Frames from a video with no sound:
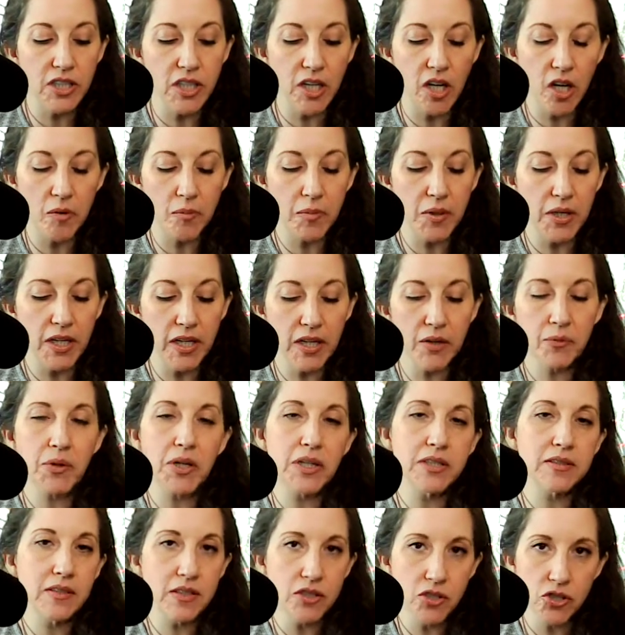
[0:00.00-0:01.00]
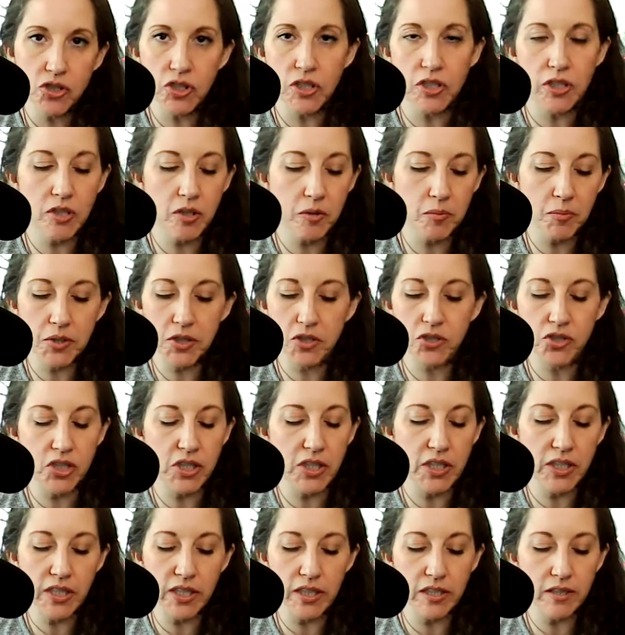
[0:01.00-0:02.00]
coming and when i say she could be
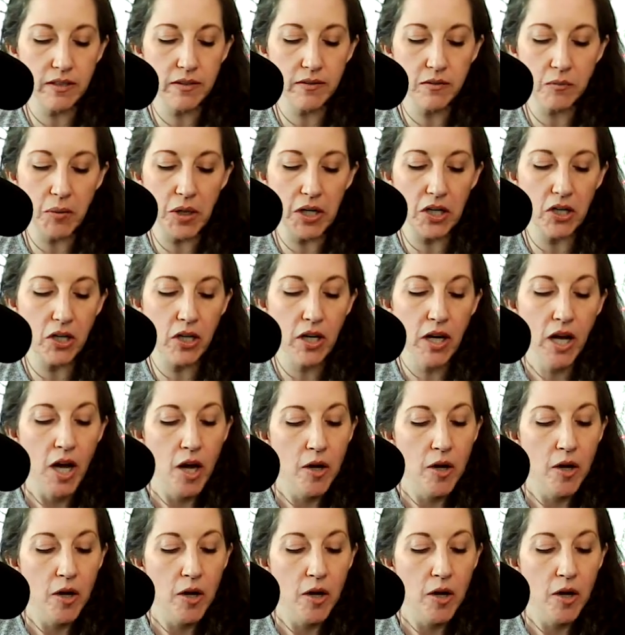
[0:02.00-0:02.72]
she he it doesn't matter